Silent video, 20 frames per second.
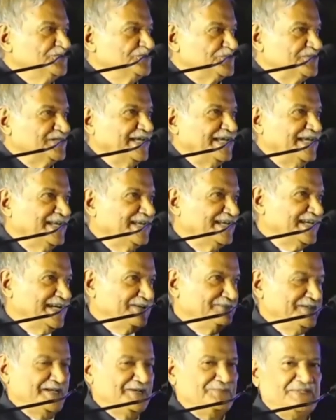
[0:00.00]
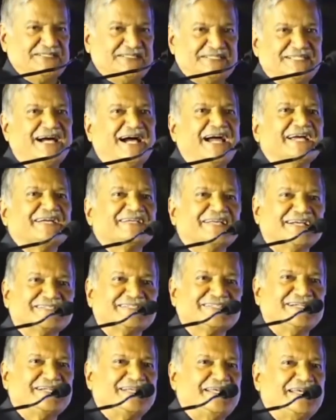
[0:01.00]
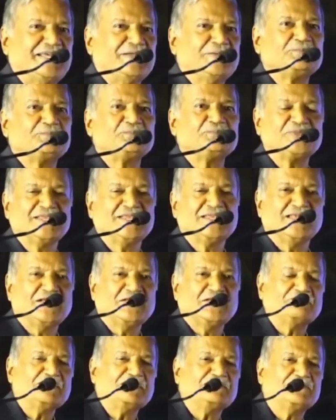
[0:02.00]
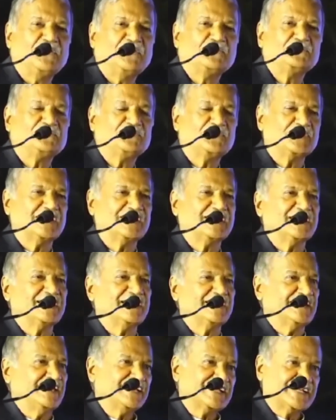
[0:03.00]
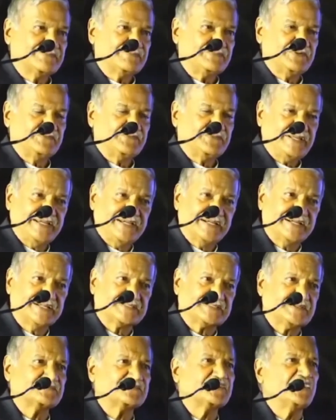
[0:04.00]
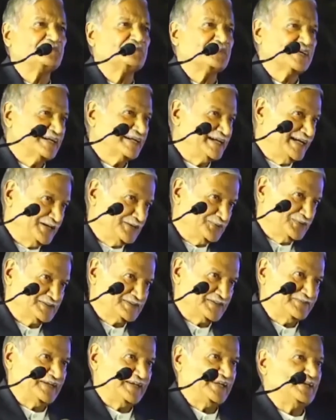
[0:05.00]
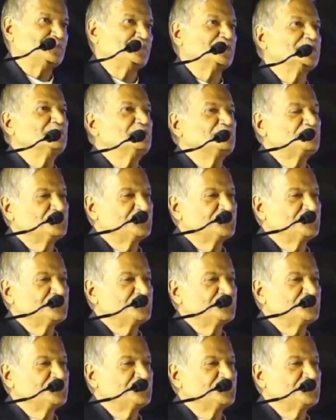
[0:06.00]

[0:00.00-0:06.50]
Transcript: So the area where we see high-tech city, he found four hundred fifty acres of government land was available.